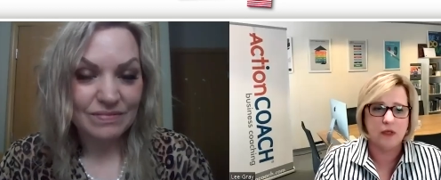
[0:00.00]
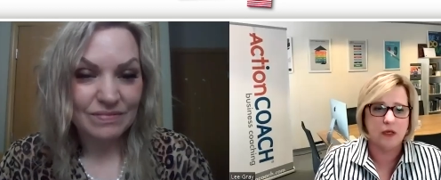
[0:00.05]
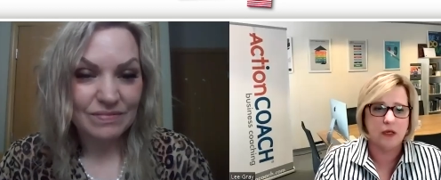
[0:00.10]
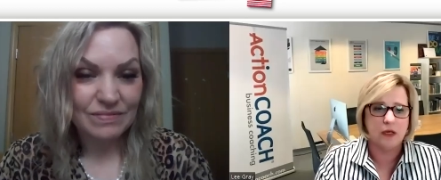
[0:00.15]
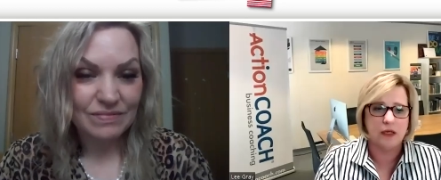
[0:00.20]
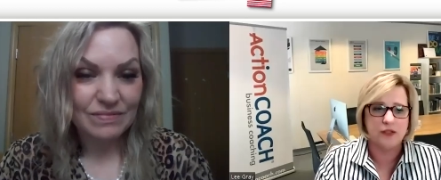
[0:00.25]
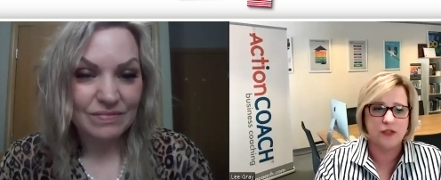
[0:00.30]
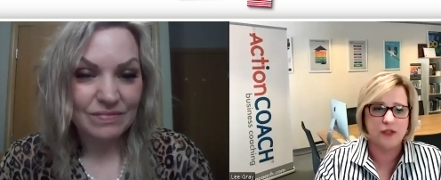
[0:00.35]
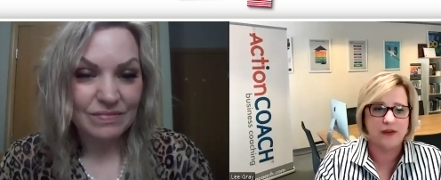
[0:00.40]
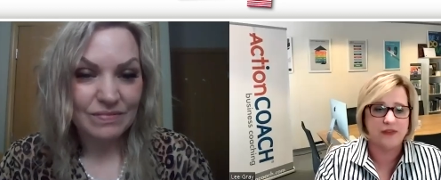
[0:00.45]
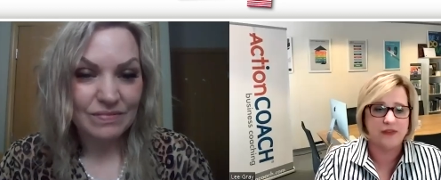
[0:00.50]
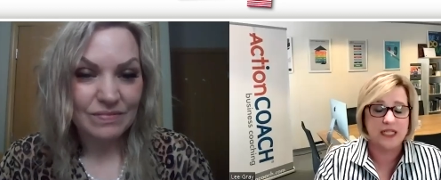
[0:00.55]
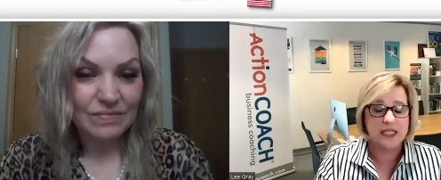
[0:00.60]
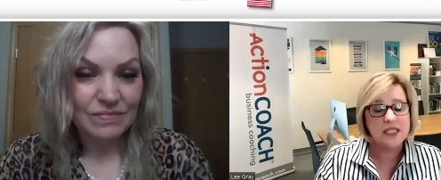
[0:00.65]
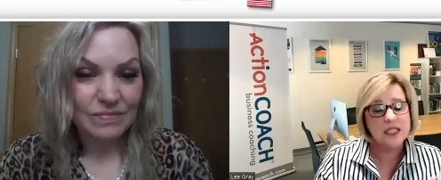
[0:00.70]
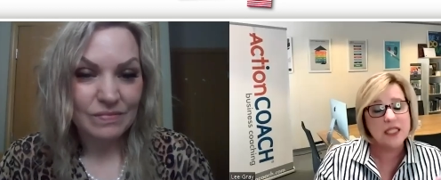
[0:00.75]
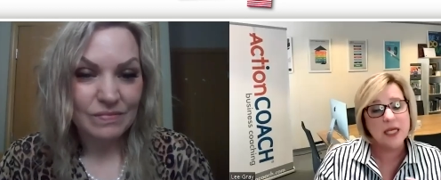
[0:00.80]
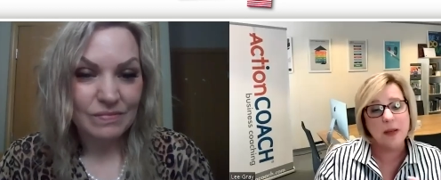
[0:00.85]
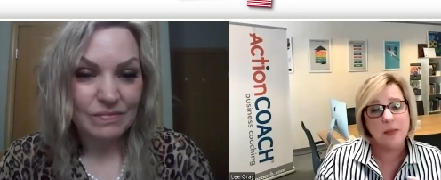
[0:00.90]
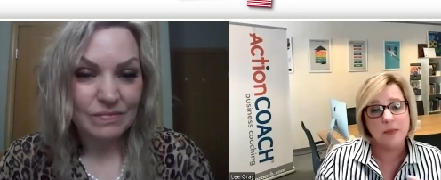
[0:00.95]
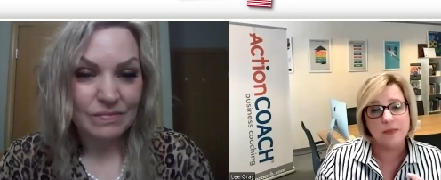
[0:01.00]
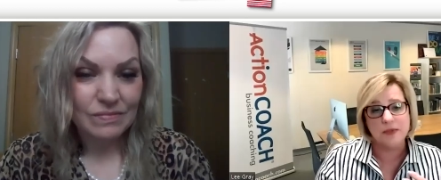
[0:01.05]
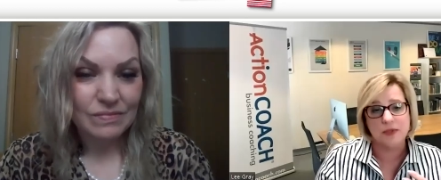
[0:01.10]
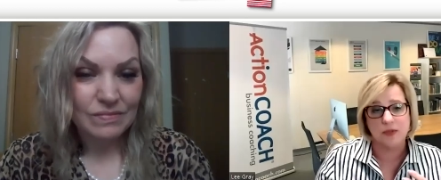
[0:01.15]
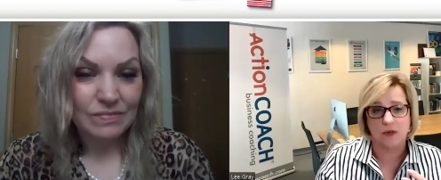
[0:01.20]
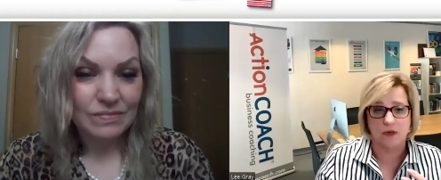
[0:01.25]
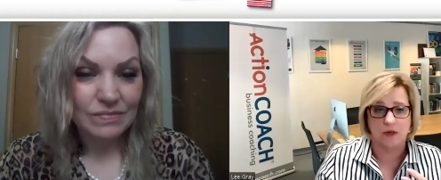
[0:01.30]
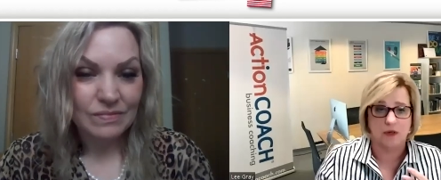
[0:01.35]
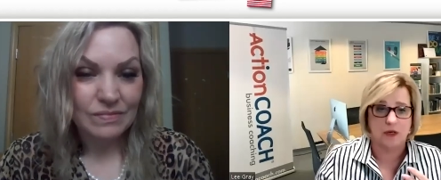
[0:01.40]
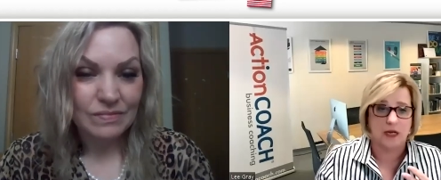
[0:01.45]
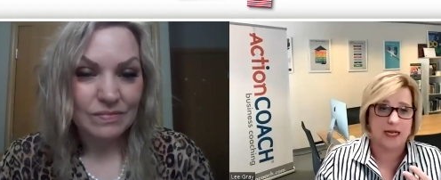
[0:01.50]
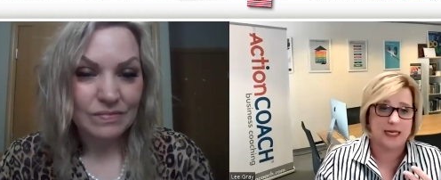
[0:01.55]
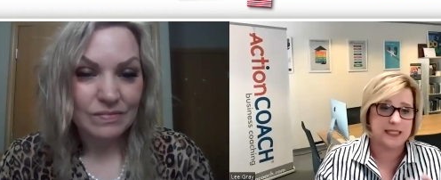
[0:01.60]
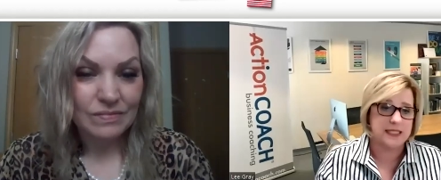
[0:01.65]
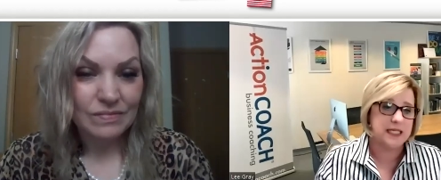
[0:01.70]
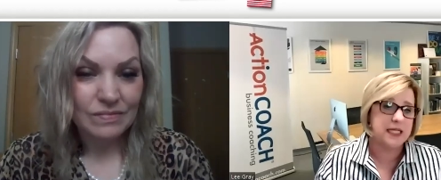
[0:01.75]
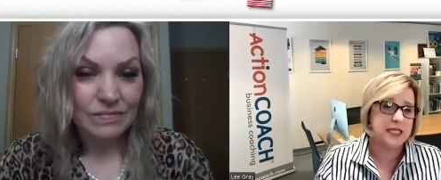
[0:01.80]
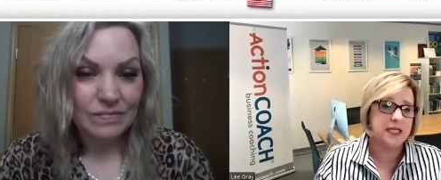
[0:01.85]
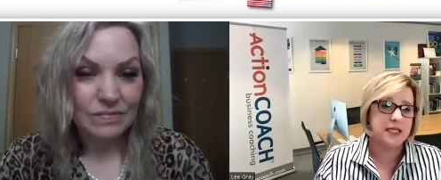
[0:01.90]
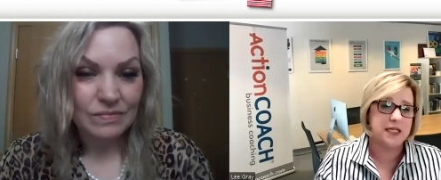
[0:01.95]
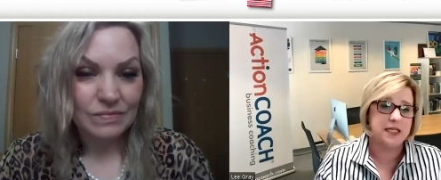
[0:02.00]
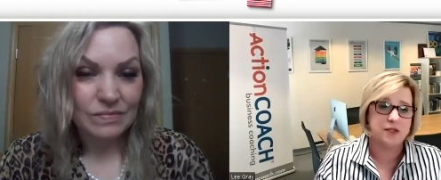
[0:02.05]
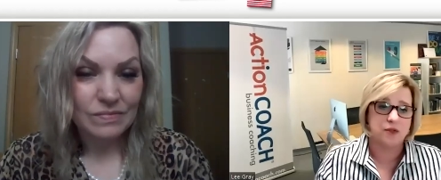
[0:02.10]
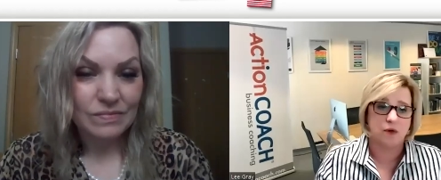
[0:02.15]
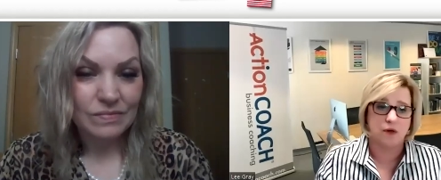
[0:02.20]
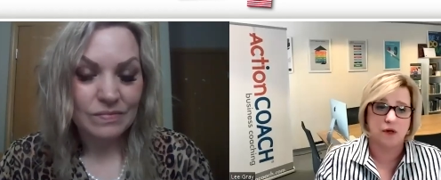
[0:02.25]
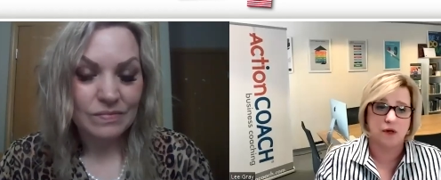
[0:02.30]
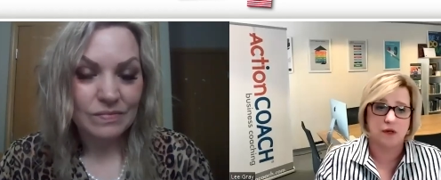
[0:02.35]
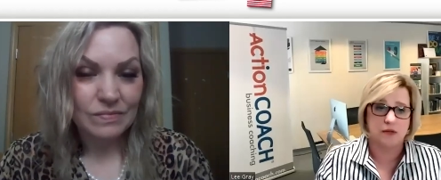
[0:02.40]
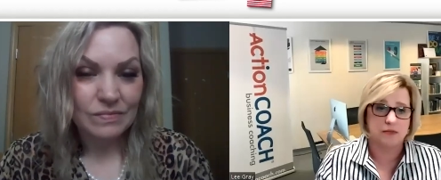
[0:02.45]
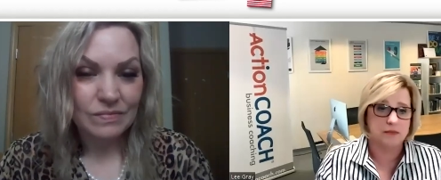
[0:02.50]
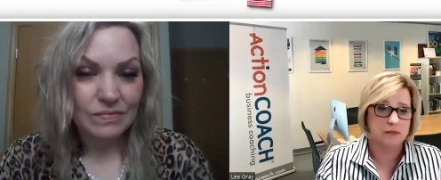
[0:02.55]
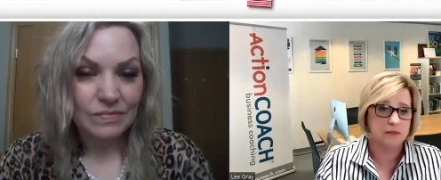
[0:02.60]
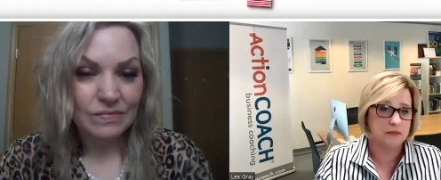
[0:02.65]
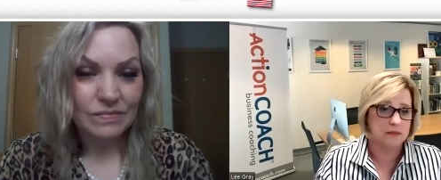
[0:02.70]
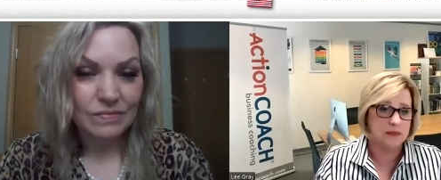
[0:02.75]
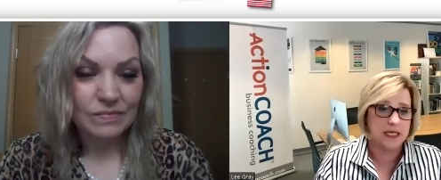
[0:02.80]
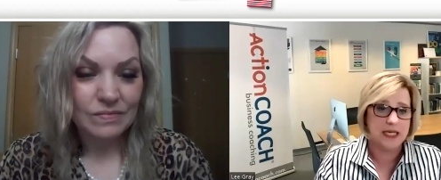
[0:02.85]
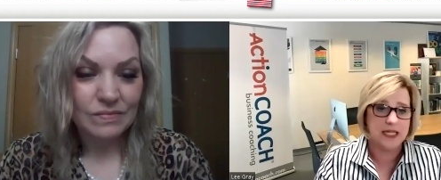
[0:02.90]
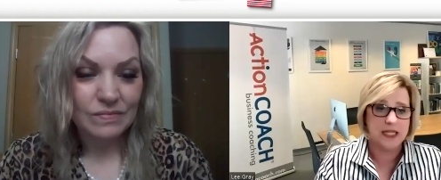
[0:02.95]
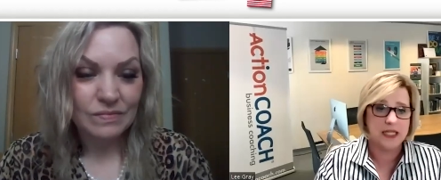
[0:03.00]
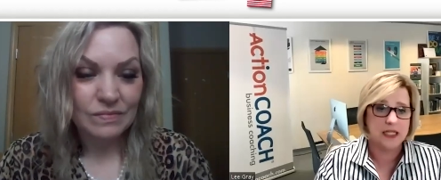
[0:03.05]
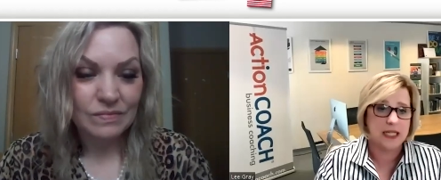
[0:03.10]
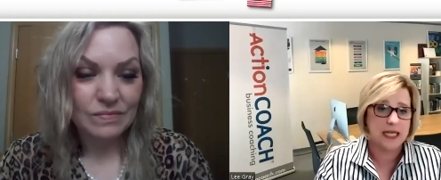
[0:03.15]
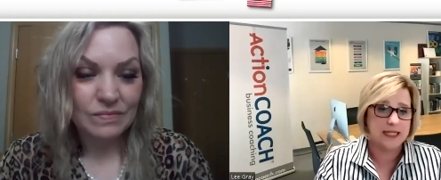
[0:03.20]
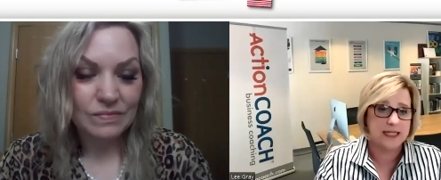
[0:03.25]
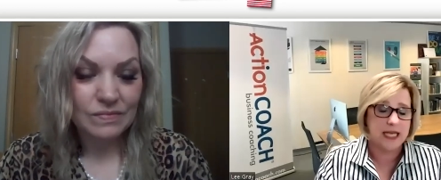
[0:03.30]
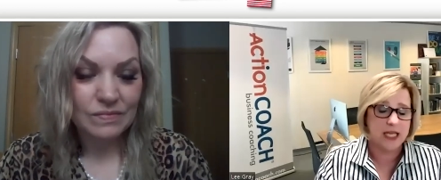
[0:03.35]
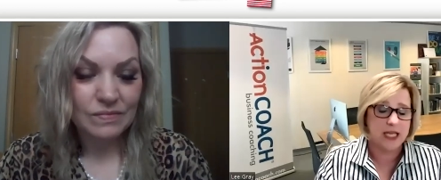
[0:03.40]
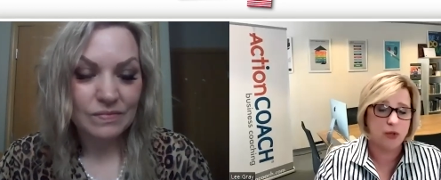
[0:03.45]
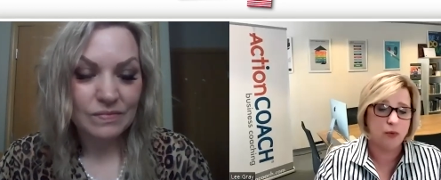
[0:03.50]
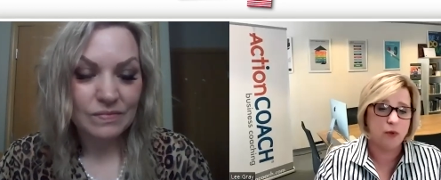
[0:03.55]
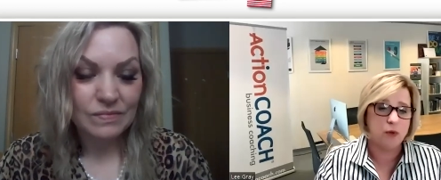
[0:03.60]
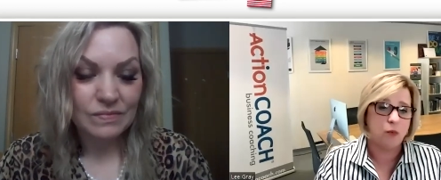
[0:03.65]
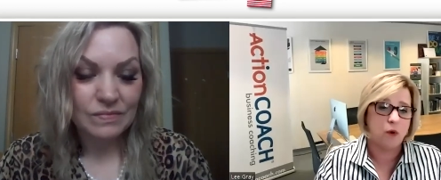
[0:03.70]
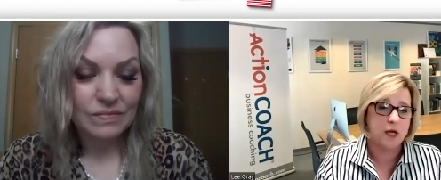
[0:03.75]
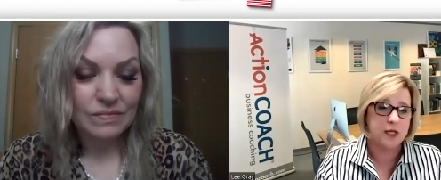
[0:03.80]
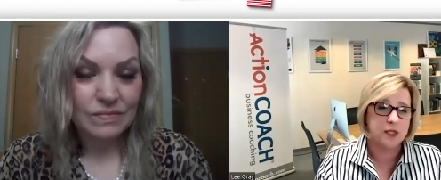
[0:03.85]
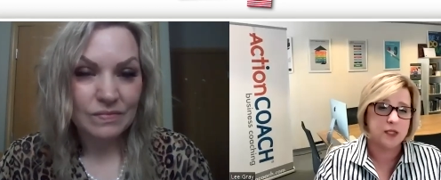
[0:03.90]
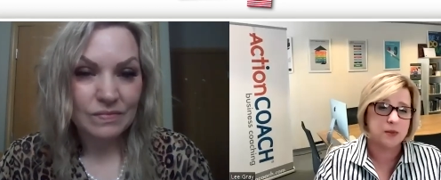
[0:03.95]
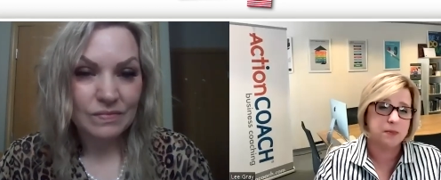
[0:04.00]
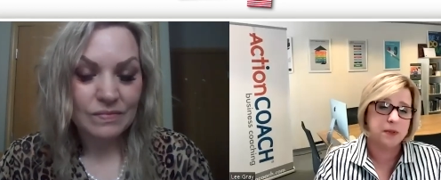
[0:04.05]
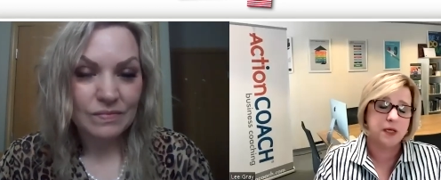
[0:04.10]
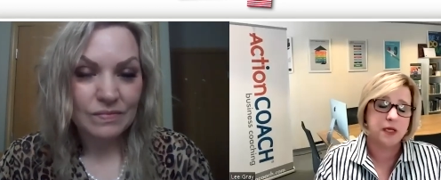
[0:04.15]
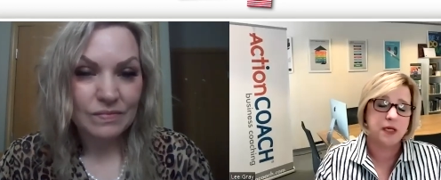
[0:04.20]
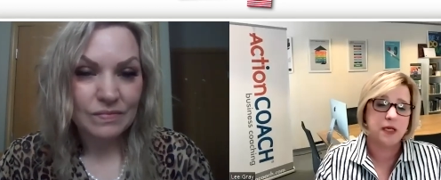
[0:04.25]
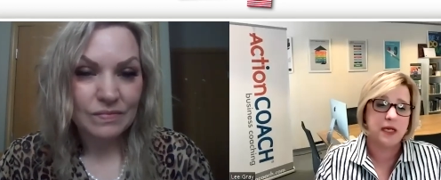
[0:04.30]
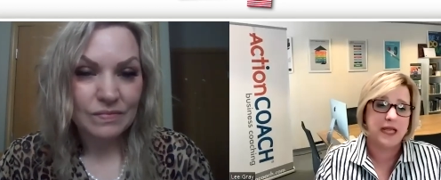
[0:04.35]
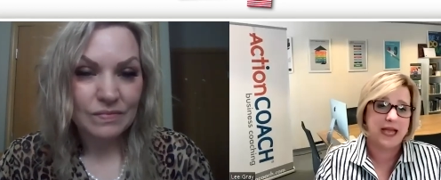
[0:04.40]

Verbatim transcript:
Speaker 1: uh, do you have any tips or ideas or anything like that you would want to put